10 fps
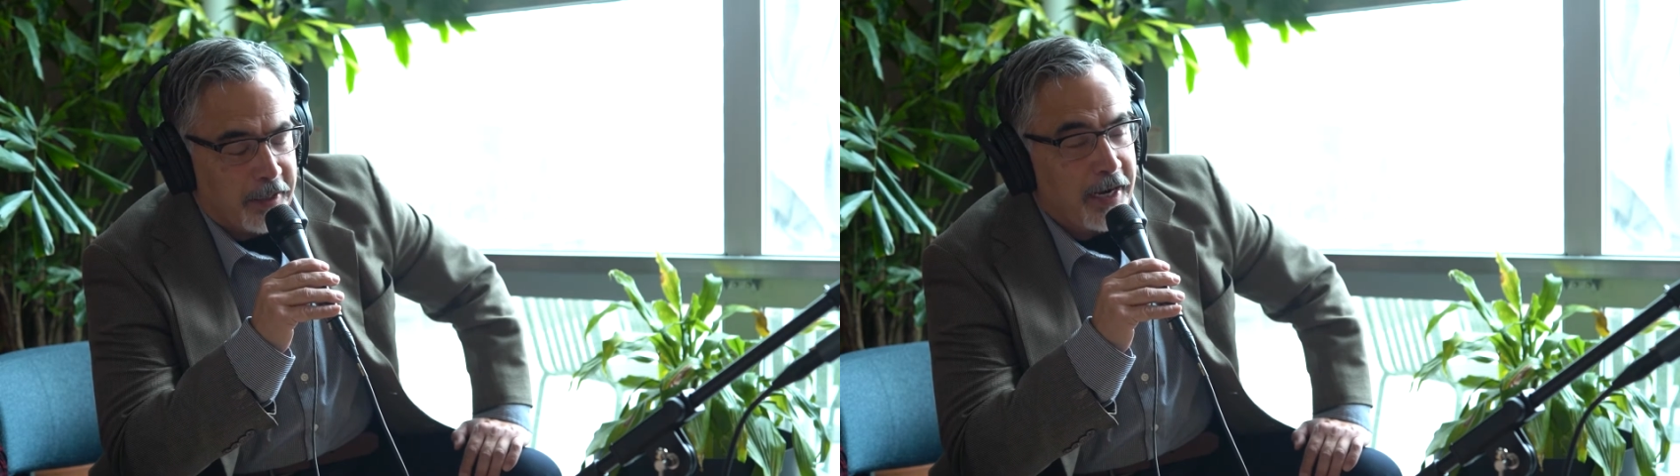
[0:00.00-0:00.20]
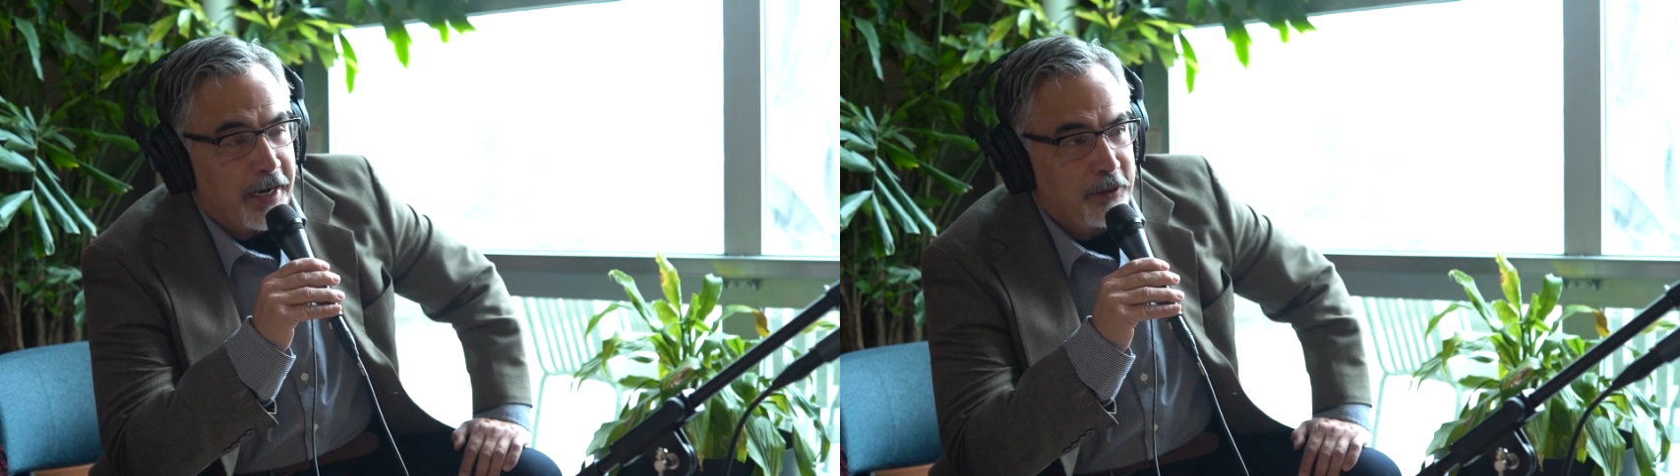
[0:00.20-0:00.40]

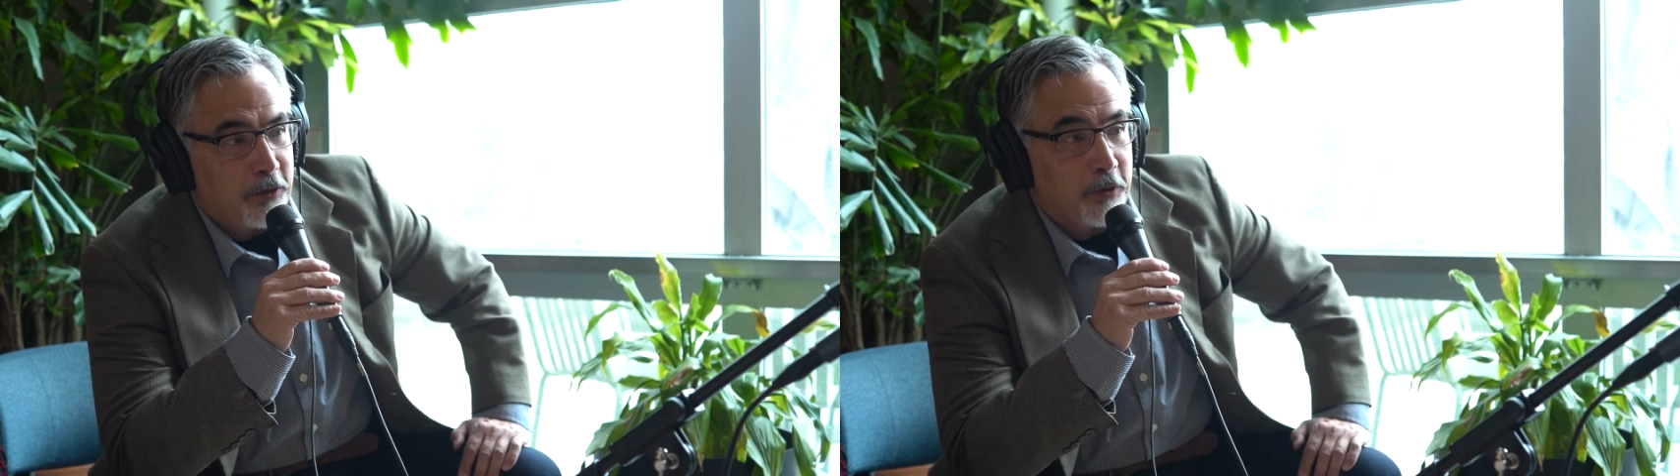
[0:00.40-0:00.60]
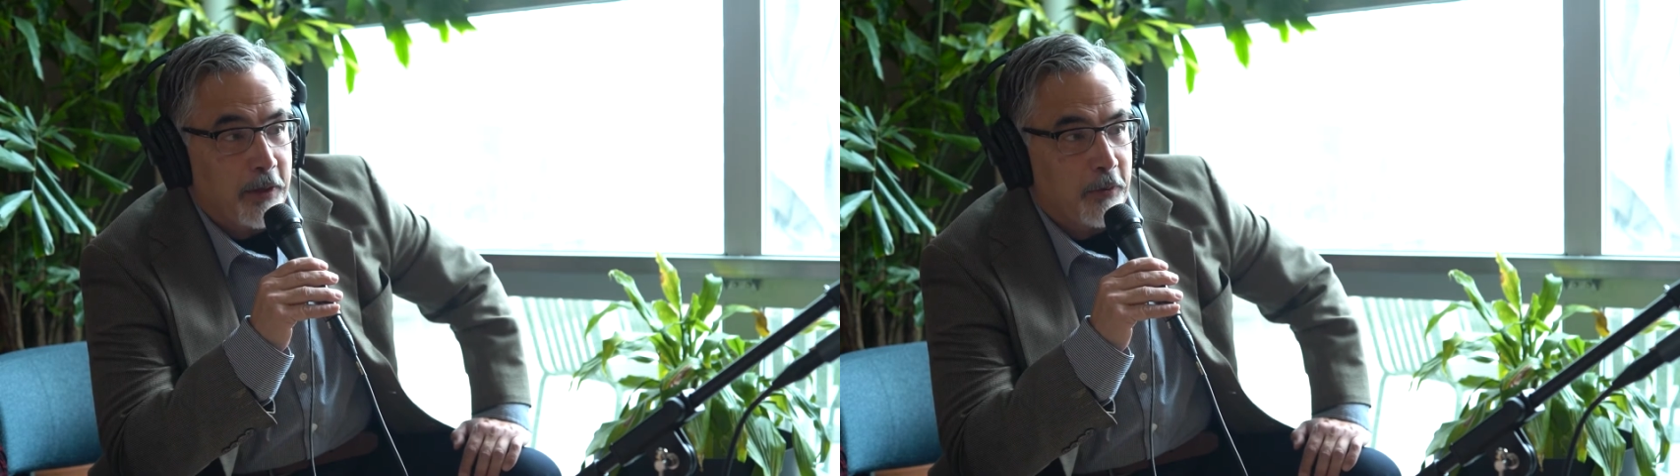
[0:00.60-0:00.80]
I do
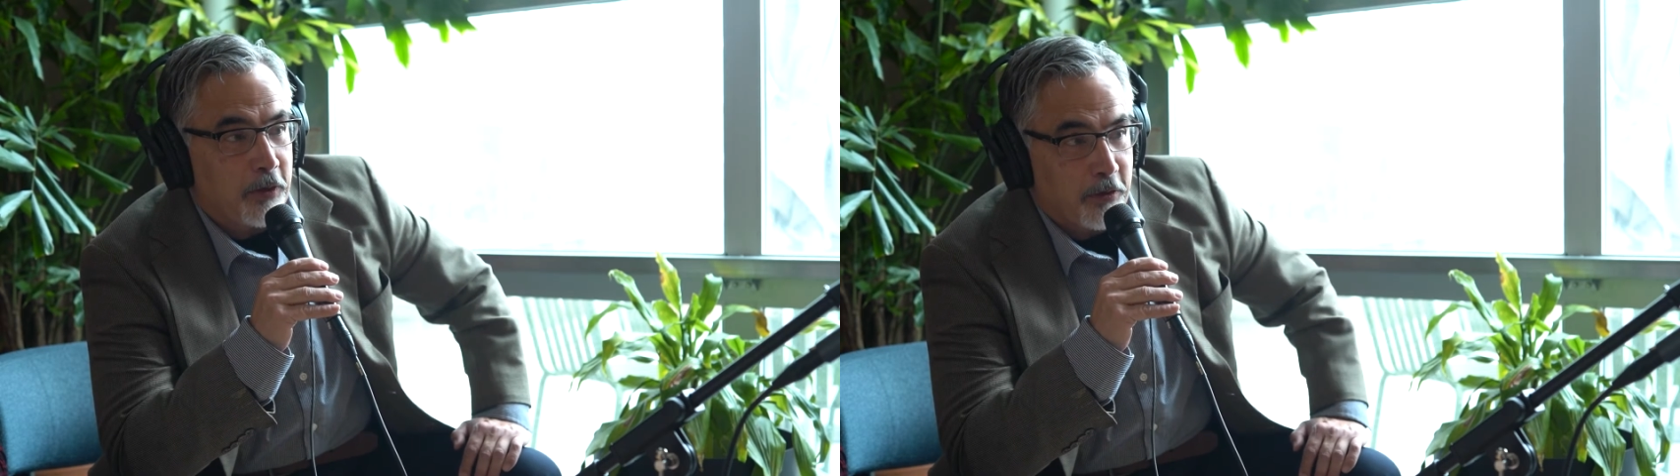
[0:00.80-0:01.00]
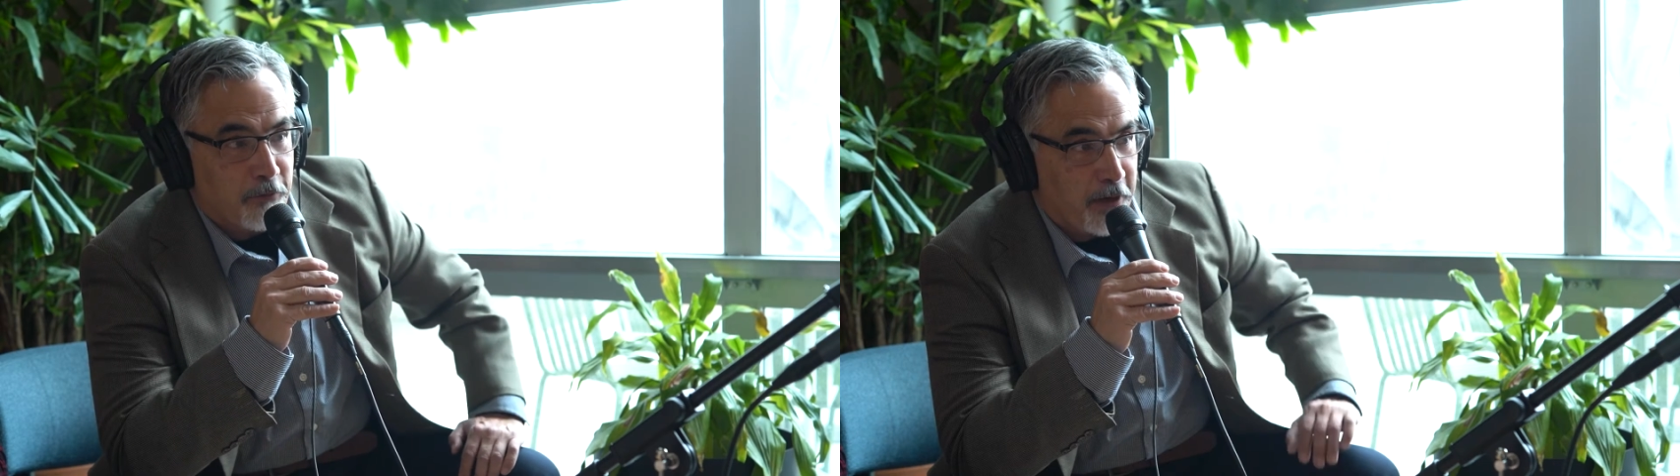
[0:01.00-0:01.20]
agree with
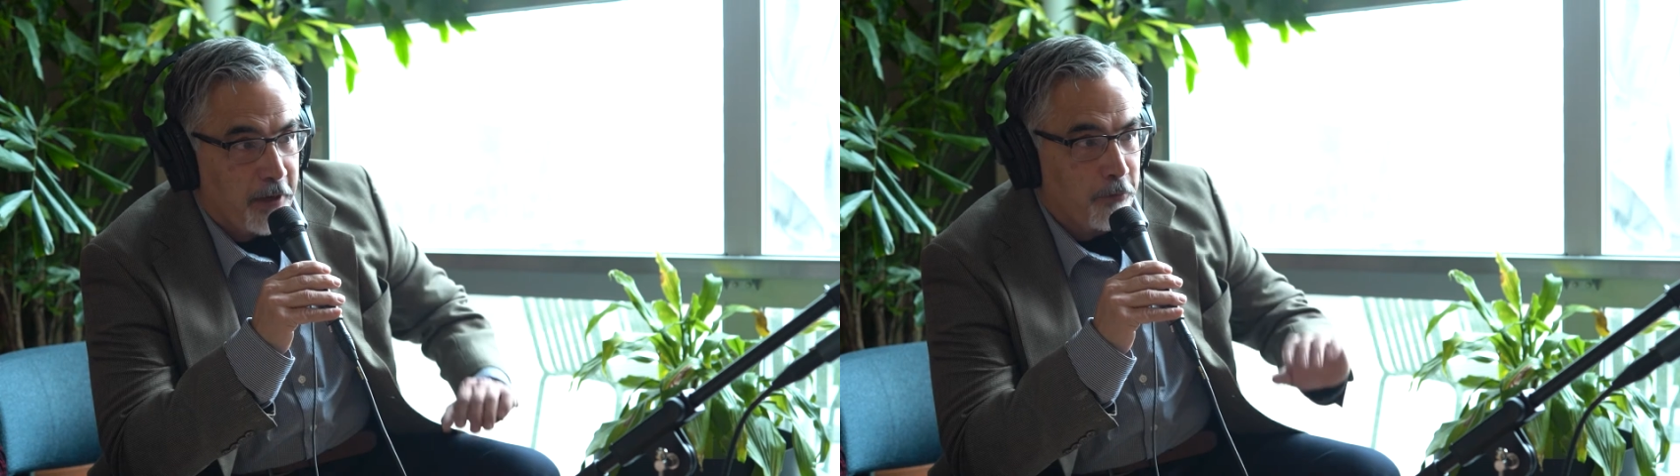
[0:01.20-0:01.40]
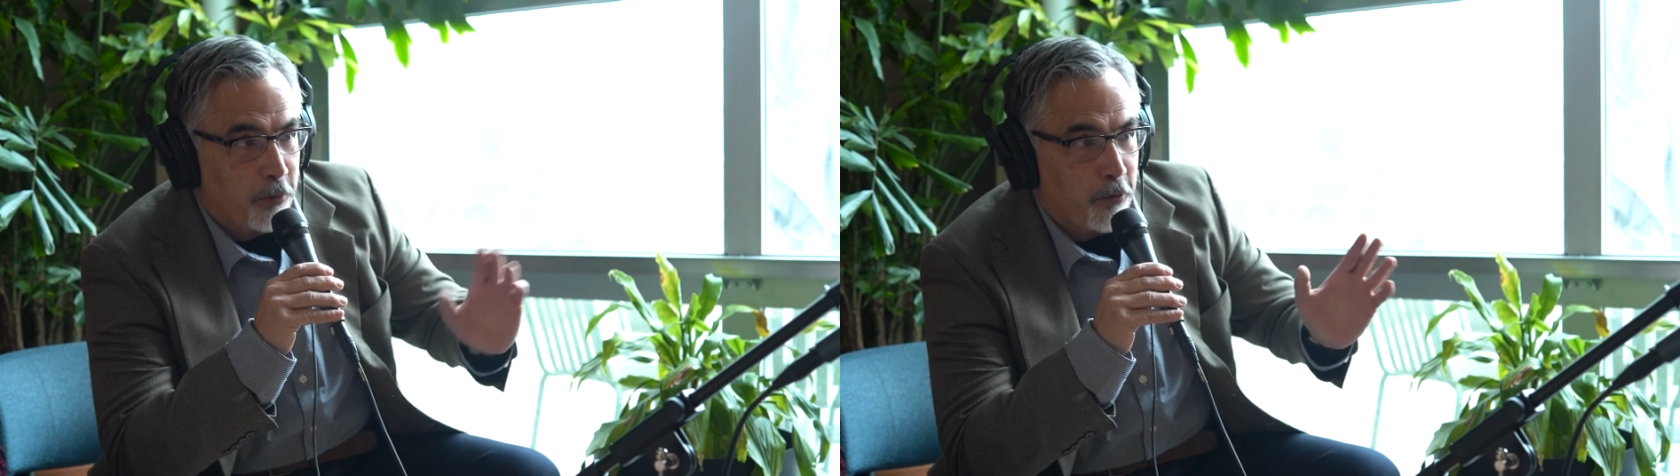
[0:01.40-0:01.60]
you. The
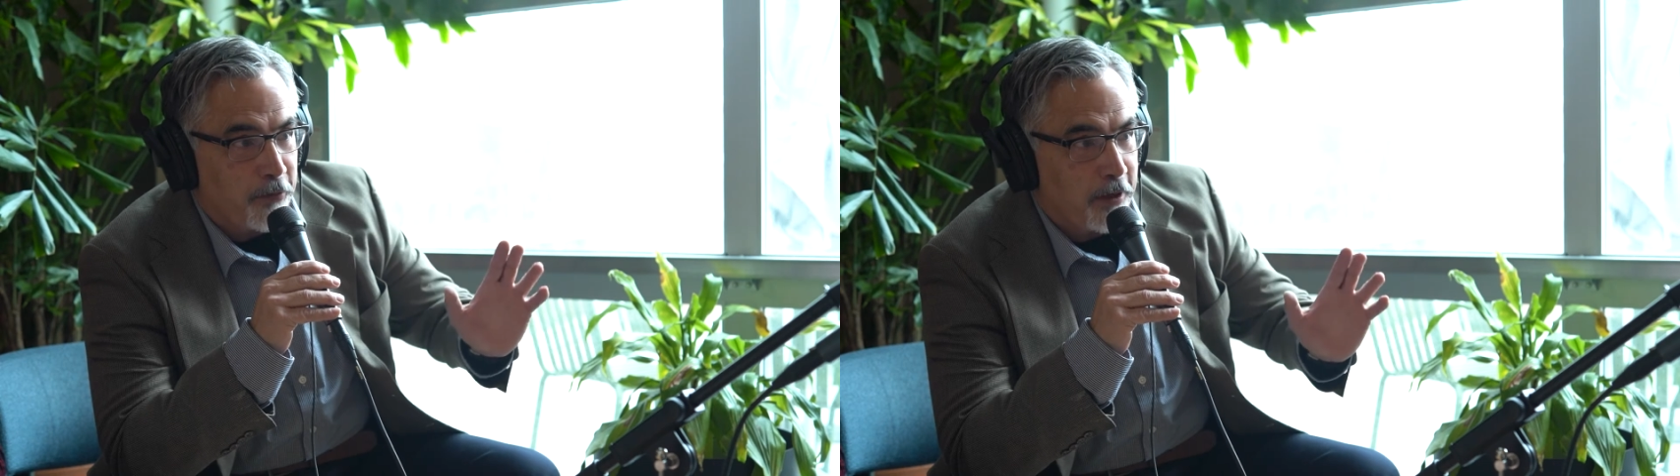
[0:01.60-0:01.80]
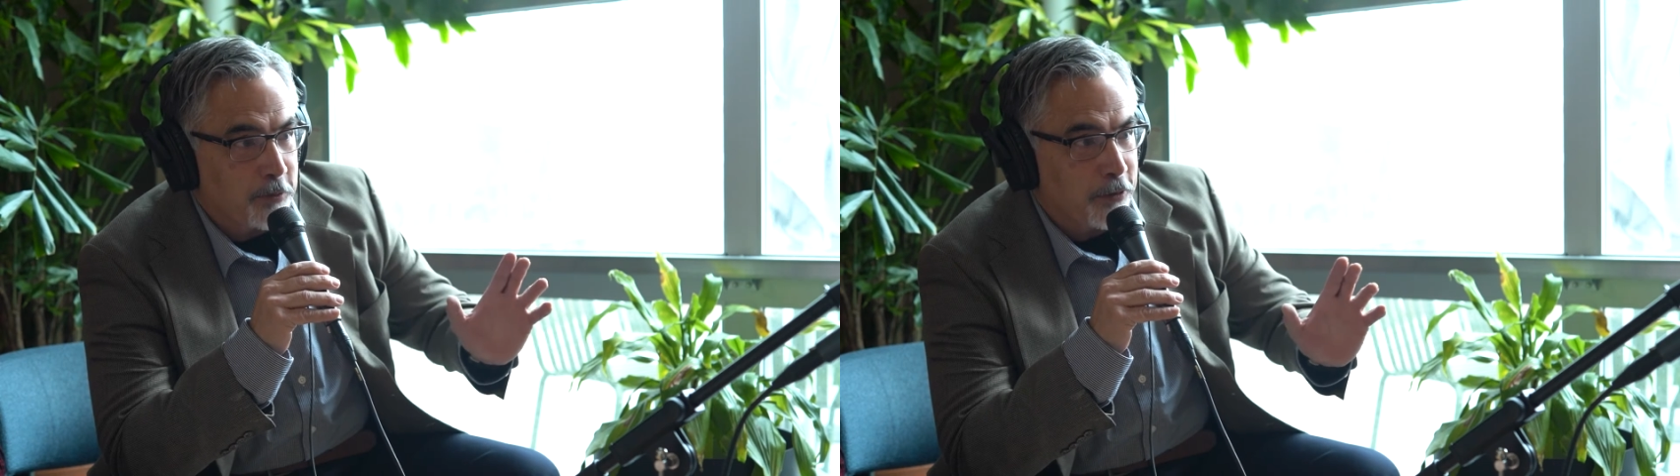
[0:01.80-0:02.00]
flavor
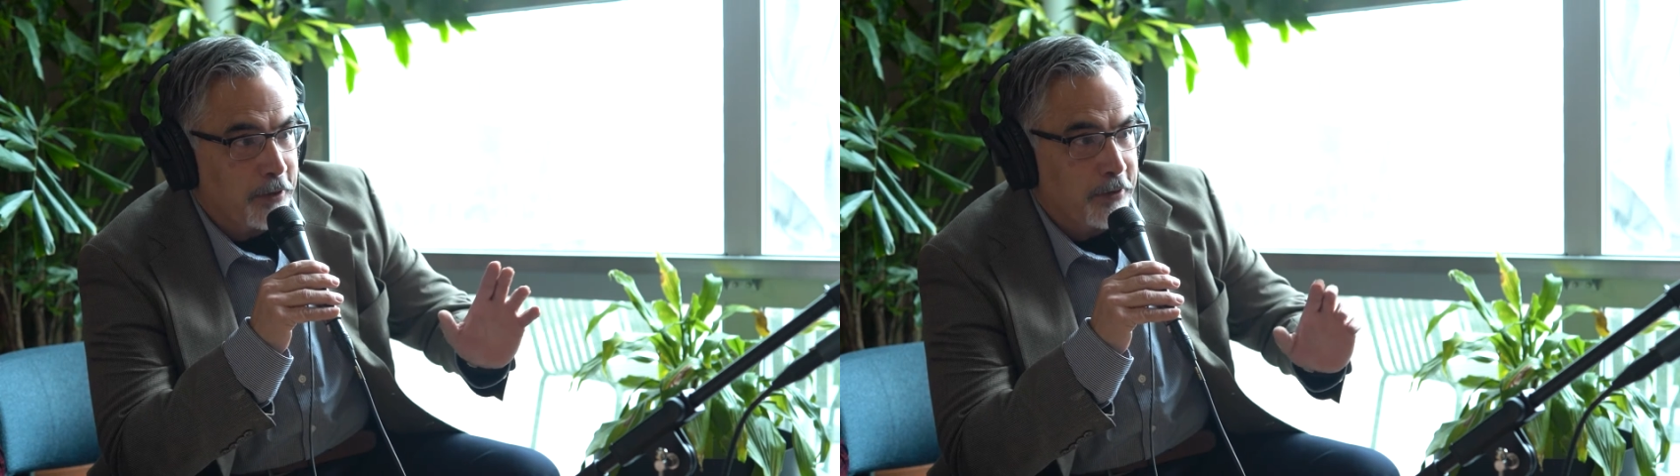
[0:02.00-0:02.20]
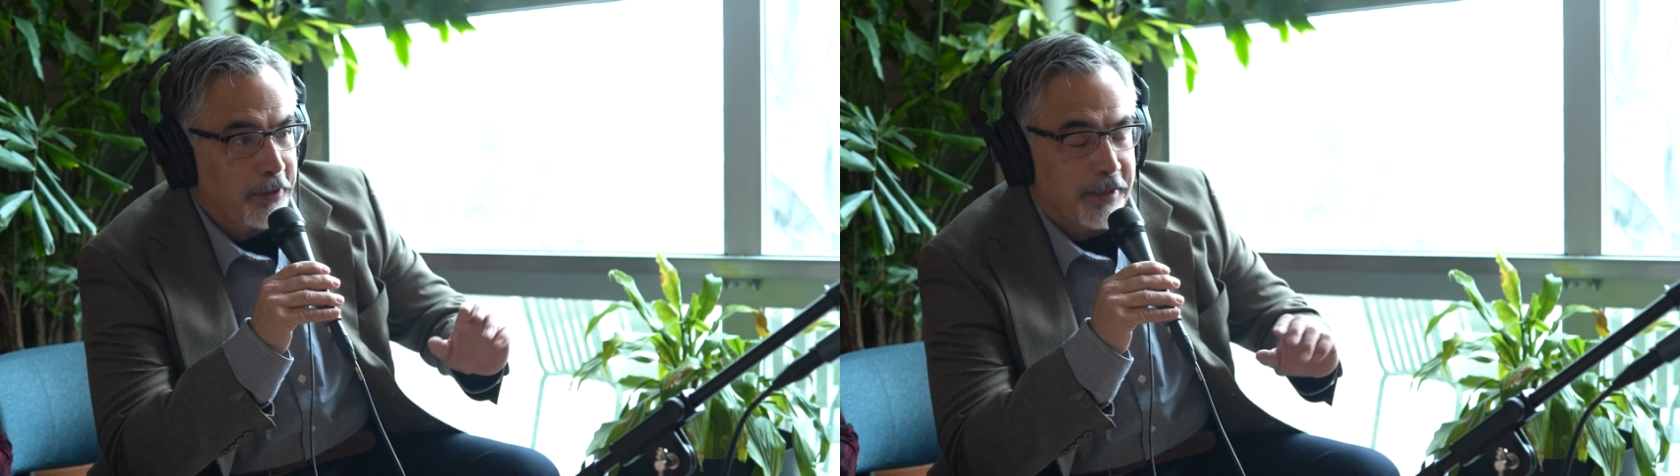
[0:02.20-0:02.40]
profile is pretty
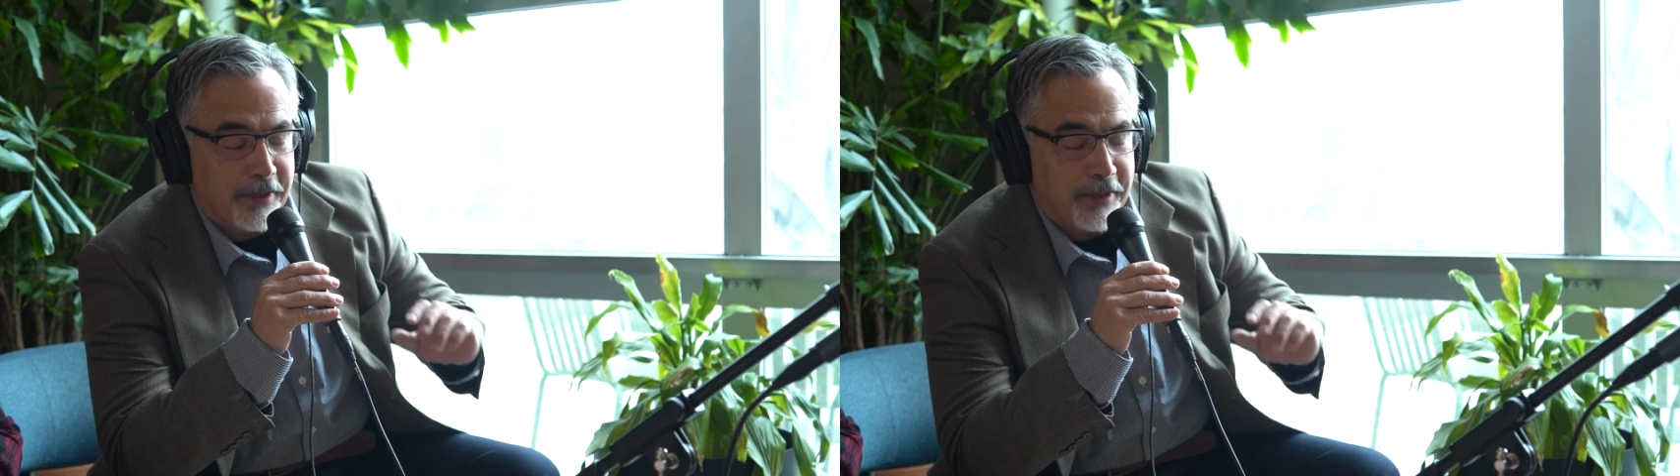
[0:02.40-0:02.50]
unique.